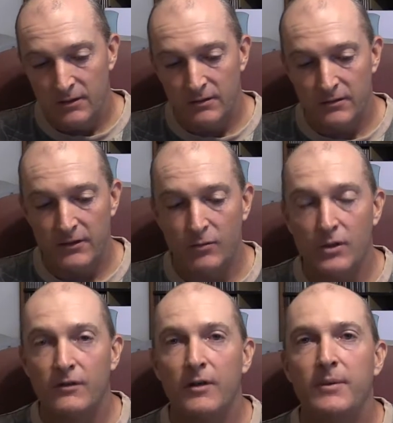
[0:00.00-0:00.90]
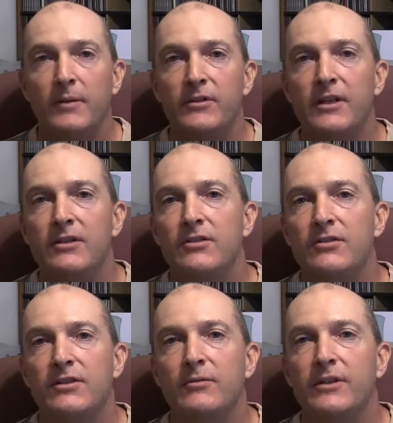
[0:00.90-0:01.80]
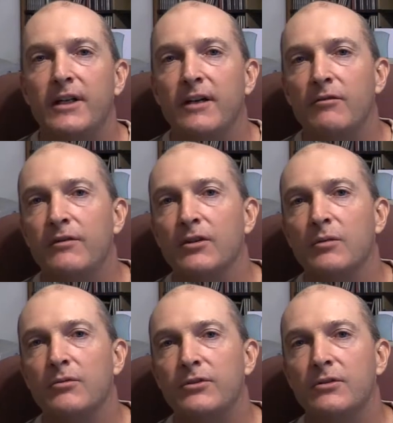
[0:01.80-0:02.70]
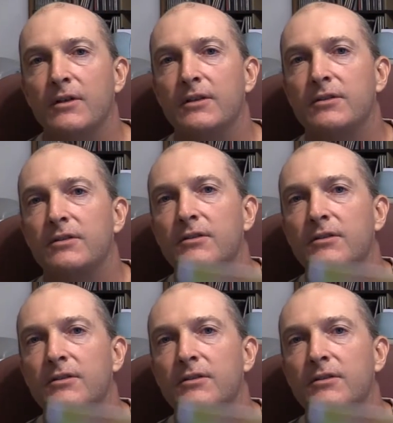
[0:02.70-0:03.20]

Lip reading: Another one of our publications that we have available to us